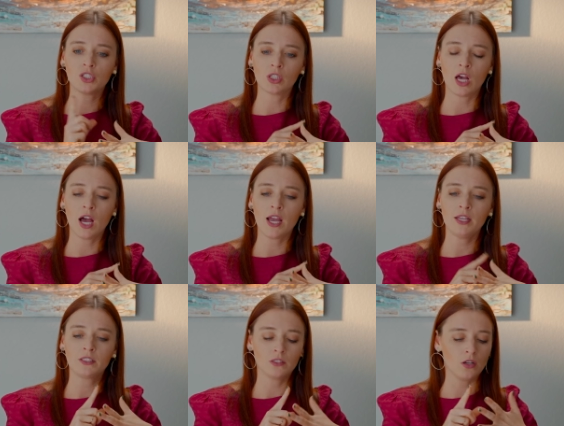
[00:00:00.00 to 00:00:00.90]

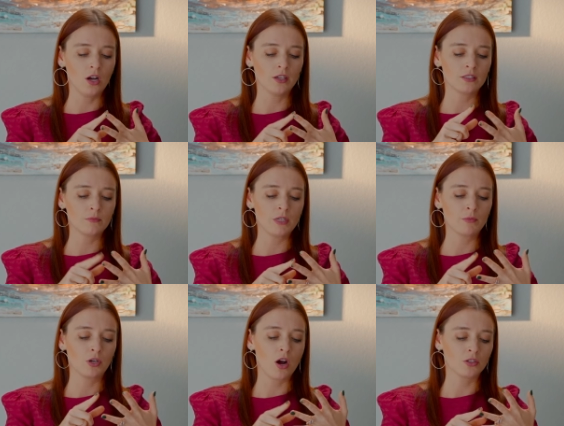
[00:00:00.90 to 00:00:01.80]
July till August,
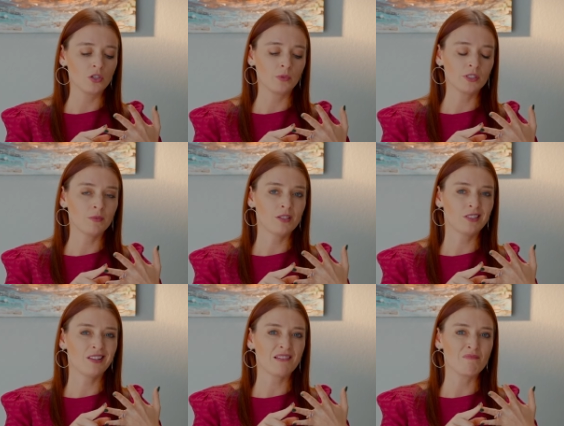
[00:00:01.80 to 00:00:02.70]
September, October, sometimes
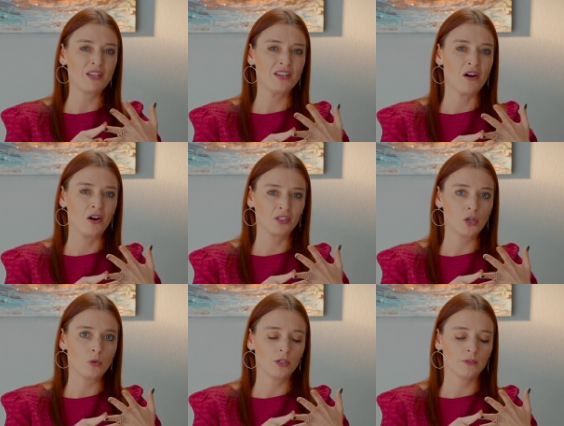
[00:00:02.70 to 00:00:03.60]
to like
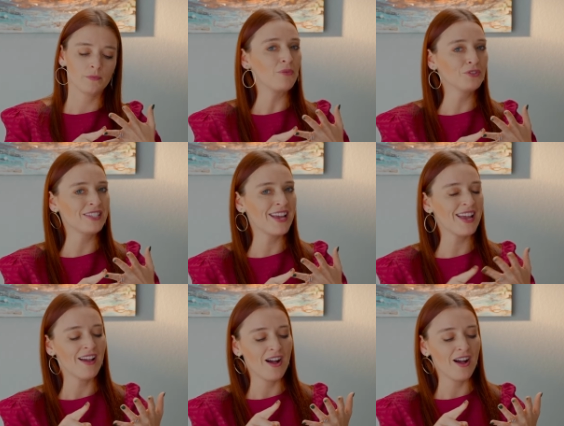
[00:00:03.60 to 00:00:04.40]
mid-October. I will say